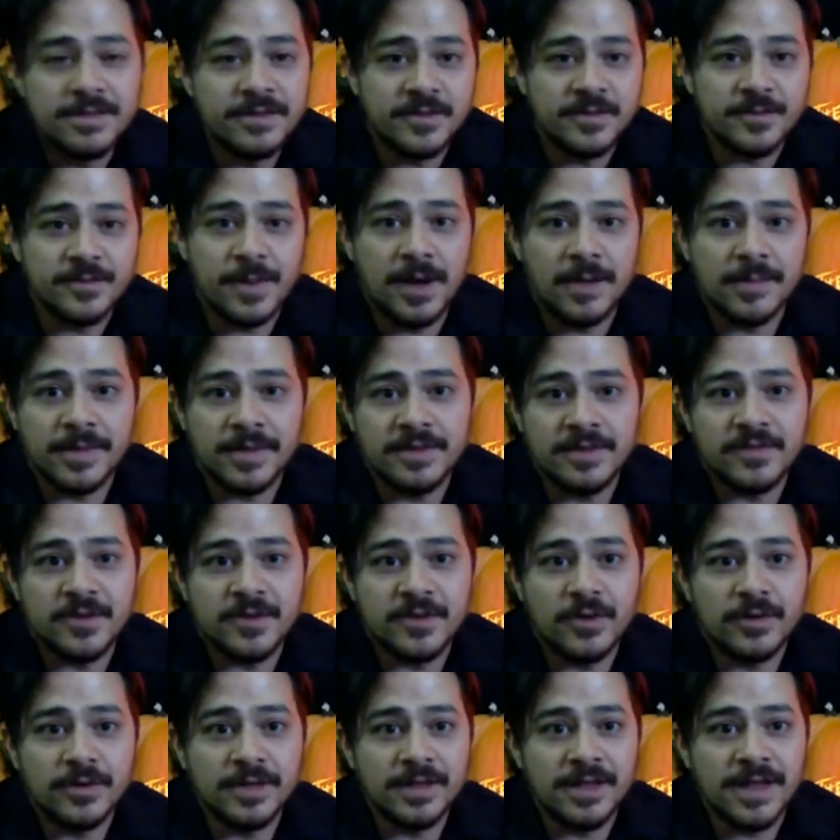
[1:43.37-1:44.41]
These
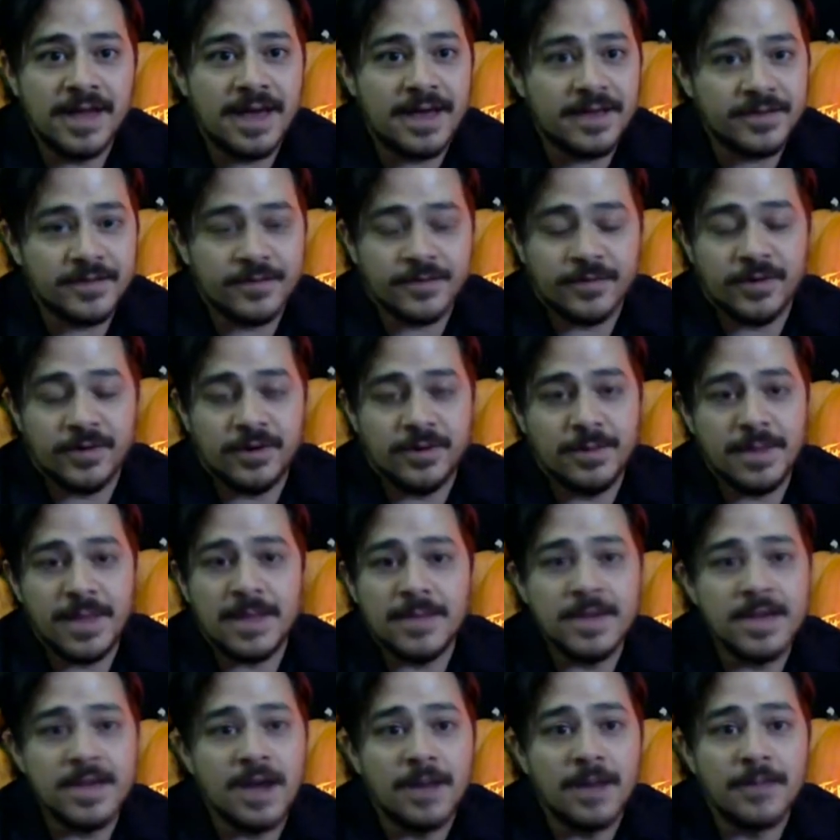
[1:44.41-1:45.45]
pumpkins only last for
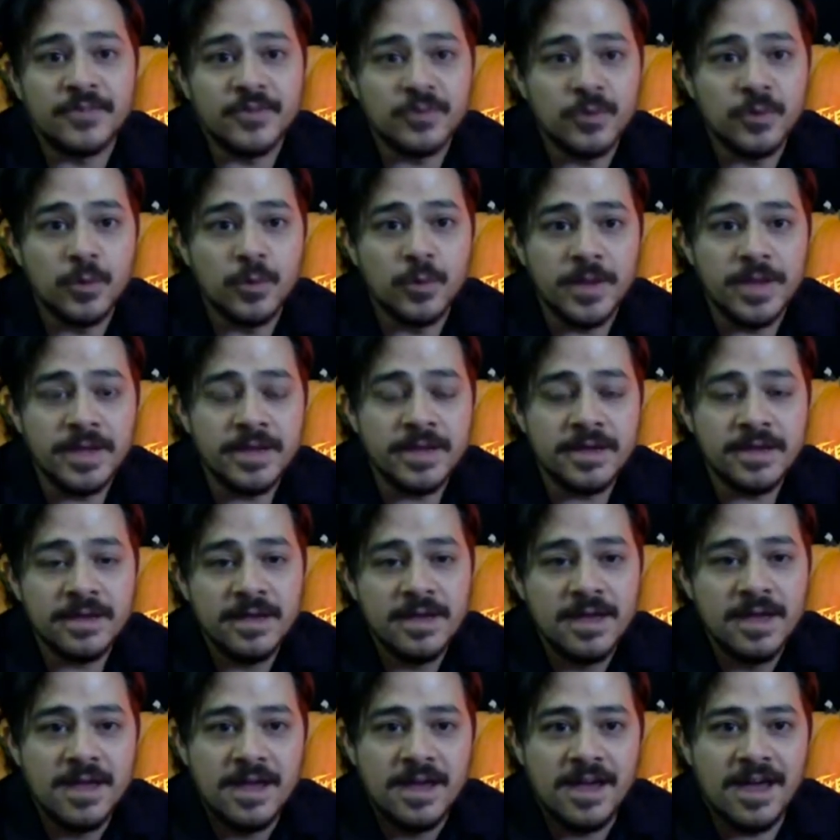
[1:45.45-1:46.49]
maybe up to a week,
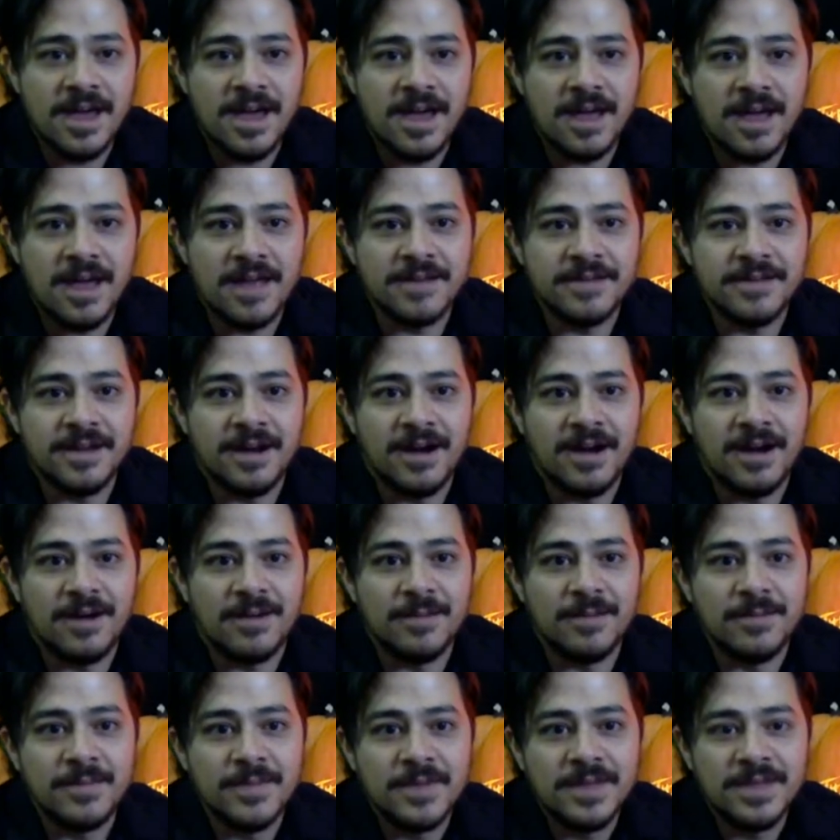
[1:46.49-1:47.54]
and
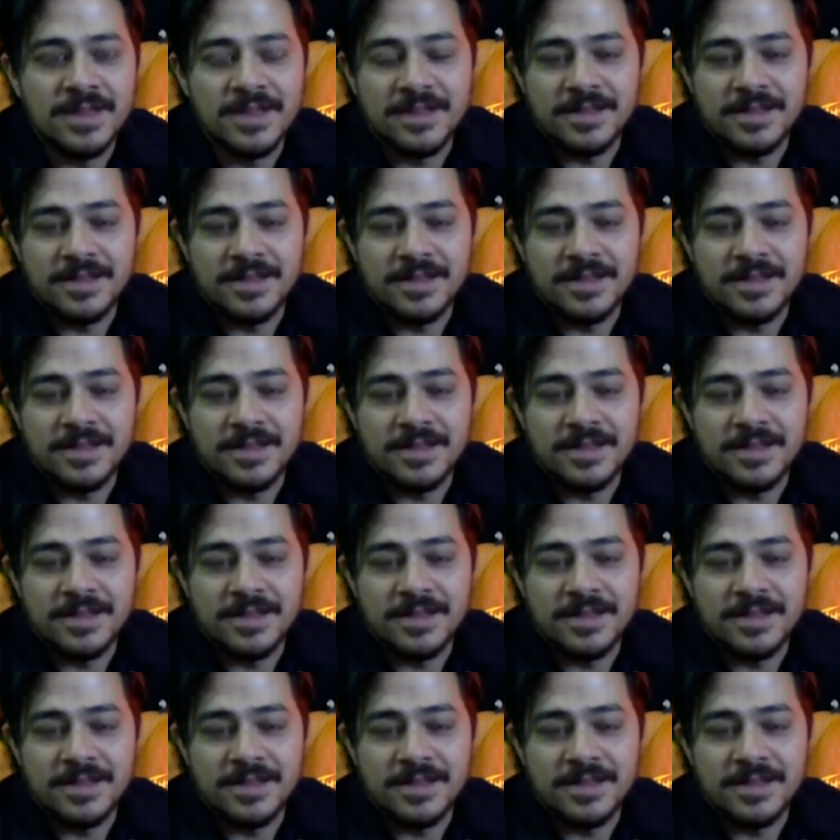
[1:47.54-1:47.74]
um,